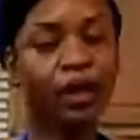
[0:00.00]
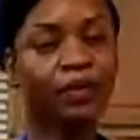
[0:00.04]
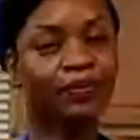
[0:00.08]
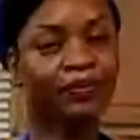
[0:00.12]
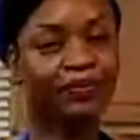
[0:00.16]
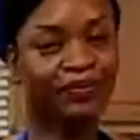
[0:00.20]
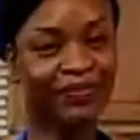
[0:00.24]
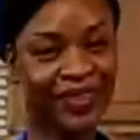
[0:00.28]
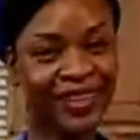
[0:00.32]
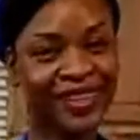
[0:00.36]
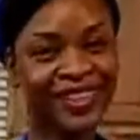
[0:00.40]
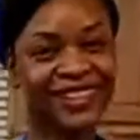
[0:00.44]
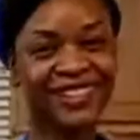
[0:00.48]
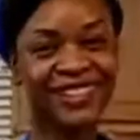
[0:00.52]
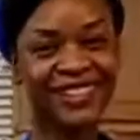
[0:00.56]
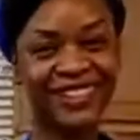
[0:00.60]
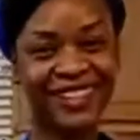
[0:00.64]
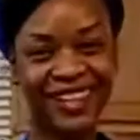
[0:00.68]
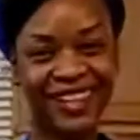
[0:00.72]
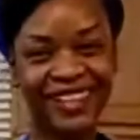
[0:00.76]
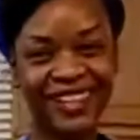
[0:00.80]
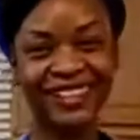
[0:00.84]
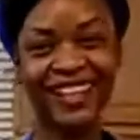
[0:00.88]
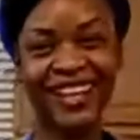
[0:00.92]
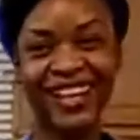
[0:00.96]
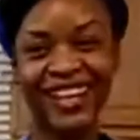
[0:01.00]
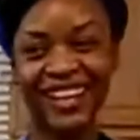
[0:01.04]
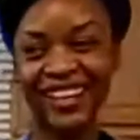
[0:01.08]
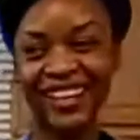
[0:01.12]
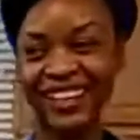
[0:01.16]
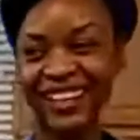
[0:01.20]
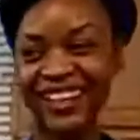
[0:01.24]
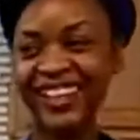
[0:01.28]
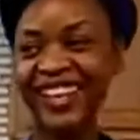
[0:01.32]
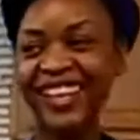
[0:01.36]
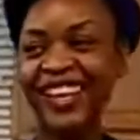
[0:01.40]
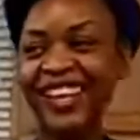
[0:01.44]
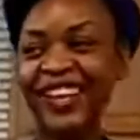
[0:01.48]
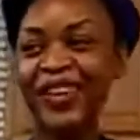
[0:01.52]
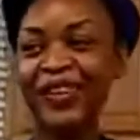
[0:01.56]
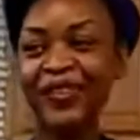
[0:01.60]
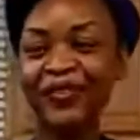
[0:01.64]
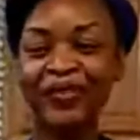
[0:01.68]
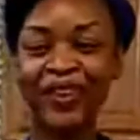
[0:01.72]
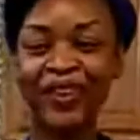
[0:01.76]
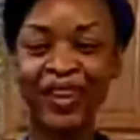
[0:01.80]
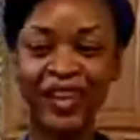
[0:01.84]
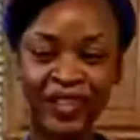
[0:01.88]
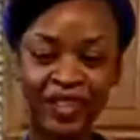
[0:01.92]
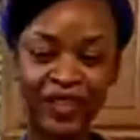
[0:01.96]
Yep. Like
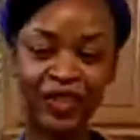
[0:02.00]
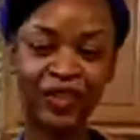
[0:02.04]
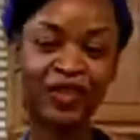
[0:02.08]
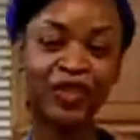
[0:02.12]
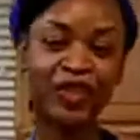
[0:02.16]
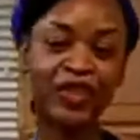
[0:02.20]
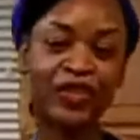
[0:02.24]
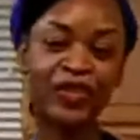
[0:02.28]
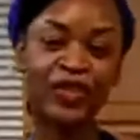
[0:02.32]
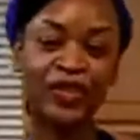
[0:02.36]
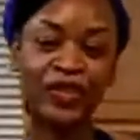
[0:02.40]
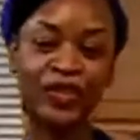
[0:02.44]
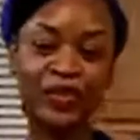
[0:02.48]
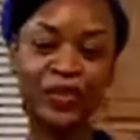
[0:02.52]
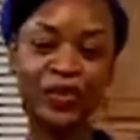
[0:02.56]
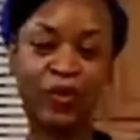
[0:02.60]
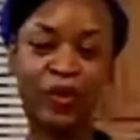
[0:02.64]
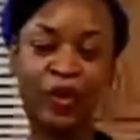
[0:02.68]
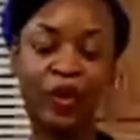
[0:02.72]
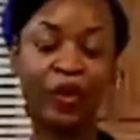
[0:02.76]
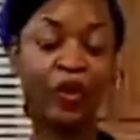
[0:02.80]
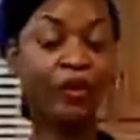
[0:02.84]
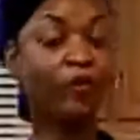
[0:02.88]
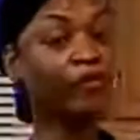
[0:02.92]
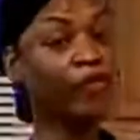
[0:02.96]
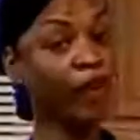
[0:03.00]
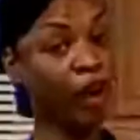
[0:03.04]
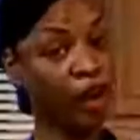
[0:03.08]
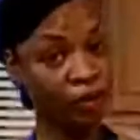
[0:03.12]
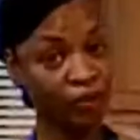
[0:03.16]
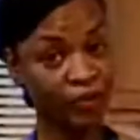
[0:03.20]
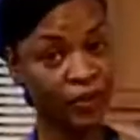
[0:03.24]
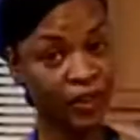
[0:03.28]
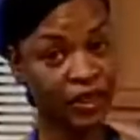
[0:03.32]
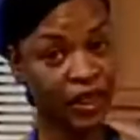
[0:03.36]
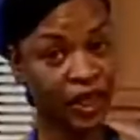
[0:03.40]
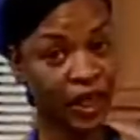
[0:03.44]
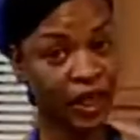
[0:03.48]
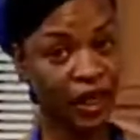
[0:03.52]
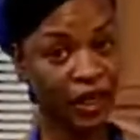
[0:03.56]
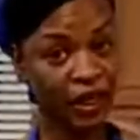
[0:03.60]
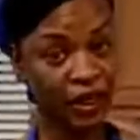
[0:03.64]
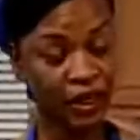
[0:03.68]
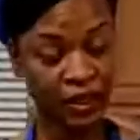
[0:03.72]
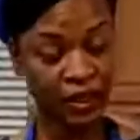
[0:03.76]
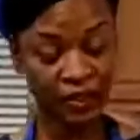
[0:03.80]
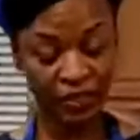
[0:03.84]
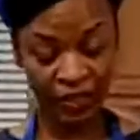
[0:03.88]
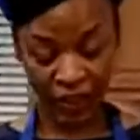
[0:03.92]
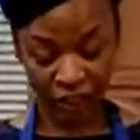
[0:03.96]
fancy grocery store or farm
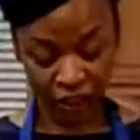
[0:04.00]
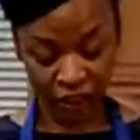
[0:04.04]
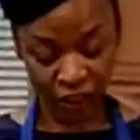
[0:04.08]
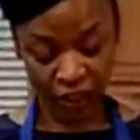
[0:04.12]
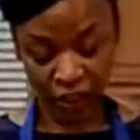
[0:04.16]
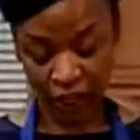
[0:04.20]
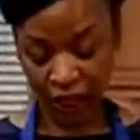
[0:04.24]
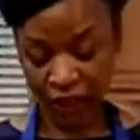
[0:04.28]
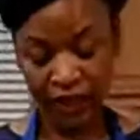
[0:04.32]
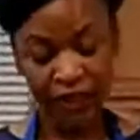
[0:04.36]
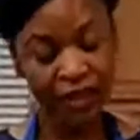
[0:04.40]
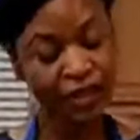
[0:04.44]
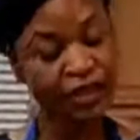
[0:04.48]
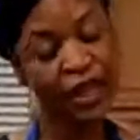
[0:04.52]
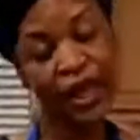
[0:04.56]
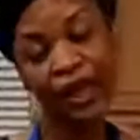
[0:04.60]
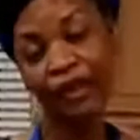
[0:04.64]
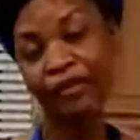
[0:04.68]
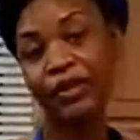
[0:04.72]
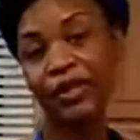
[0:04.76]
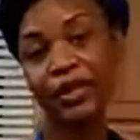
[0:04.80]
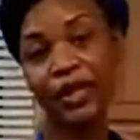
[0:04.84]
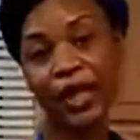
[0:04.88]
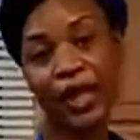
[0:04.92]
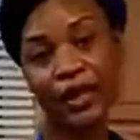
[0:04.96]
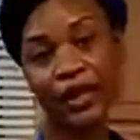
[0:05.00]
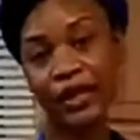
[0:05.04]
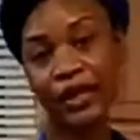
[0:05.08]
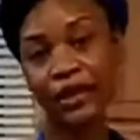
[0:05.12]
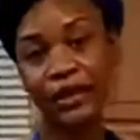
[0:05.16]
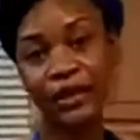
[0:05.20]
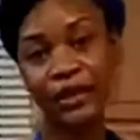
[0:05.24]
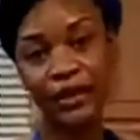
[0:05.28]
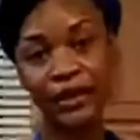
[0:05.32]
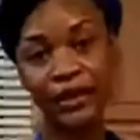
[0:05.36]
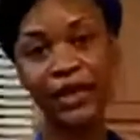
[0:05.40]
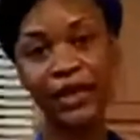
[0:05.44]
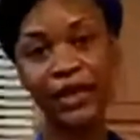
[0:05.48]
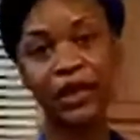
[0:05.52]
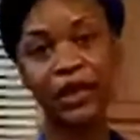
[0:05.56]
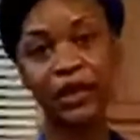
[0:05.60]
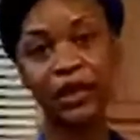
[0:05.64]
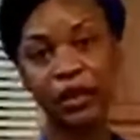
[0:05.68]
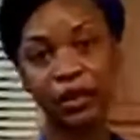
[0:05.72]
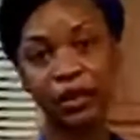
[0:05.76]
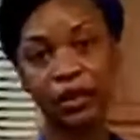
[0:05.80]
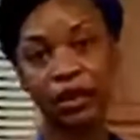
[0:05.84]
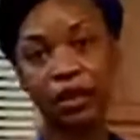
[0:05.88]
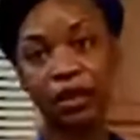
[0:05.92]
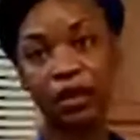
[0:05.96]
stand. This year I didn't see it,
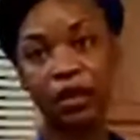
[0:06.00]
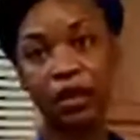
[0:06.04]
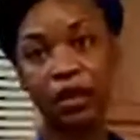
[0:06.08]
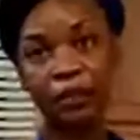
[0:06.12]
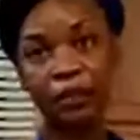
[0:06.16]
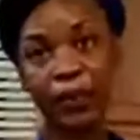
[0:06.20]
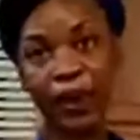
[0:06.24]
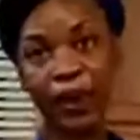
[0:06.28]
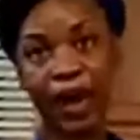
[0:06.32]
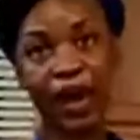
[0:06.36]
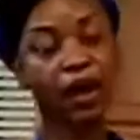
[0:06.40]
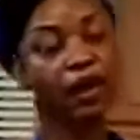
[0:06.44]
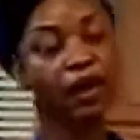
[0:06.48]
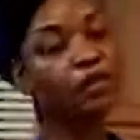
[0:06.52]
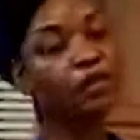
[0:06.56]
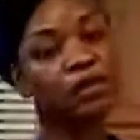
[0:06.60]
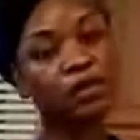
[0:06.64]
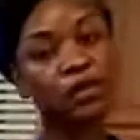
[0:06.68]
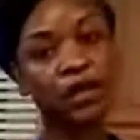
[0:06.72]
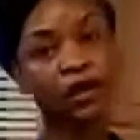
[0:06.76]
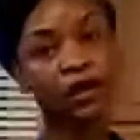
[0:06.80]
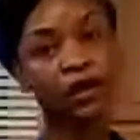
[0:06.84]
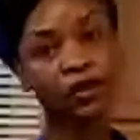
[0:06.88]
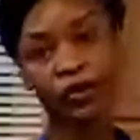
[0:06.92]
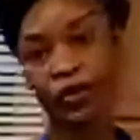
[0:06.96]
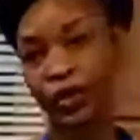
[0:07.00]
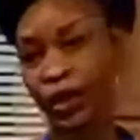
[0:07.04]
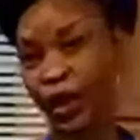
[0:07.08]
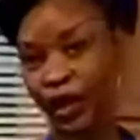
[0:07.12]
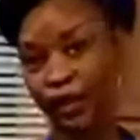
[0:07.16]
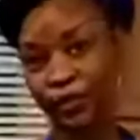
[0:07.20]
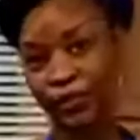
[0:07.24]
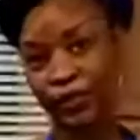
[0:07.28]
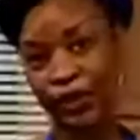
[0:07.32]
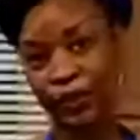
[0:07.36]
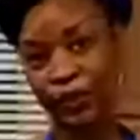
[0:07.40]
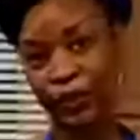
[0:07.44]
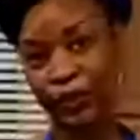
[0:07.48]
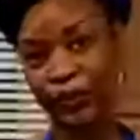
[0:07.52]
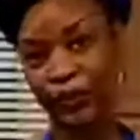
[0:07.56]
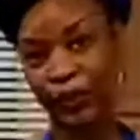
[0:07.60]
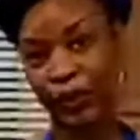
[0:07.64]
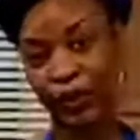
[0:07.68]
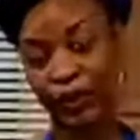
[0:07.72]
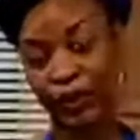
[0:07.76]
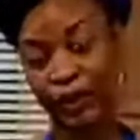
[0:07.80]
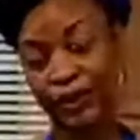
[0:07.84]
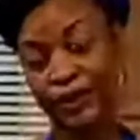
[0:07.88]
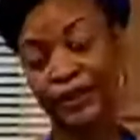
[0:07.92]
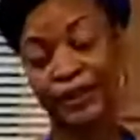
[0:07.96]
but I also didn't go to a lot of farmers
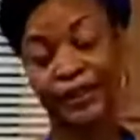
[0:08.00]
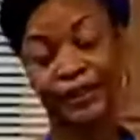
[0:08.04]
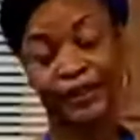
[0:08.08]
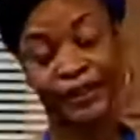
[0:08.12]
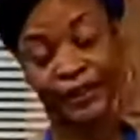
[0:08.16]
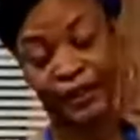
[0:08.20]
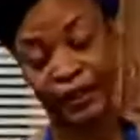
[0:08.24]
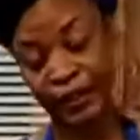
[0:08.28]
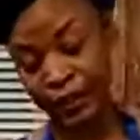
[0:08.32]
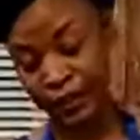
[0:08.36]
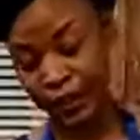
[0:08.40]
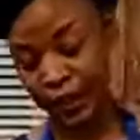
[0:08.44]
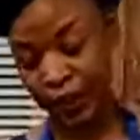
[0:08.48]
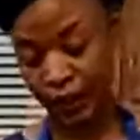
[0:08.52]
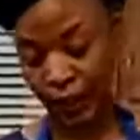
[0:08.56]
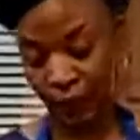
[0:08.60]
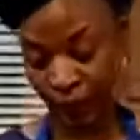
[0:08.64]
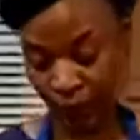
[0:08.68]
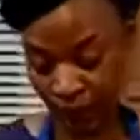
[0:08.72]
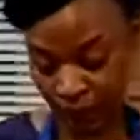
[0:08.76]
markets this year. So